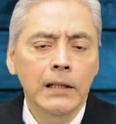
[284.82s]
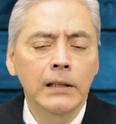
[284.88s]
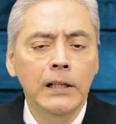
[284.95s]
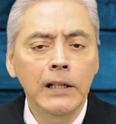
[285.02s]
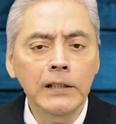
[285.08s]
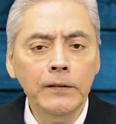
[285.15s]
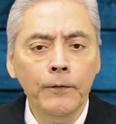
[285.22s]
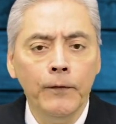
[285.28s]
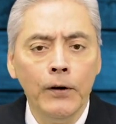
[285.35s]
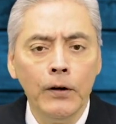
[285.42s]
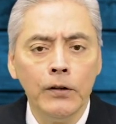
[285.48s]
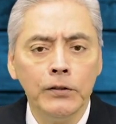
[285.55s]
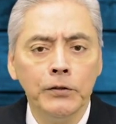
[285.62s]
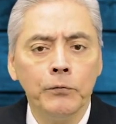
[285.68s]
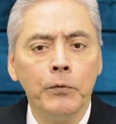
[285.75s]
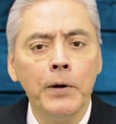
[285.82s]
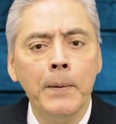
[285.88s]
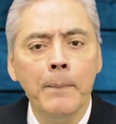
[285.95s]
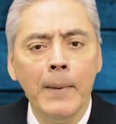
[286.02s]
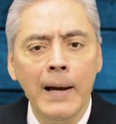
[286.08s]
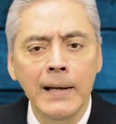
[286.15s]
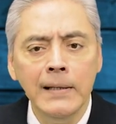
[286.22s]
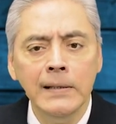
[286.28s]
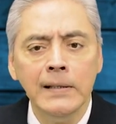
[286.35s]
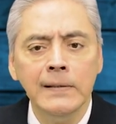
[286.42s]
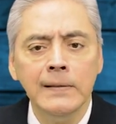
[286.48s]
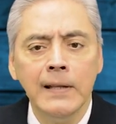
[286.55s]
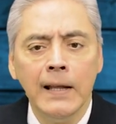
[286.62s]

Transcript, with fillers: This verse reminds us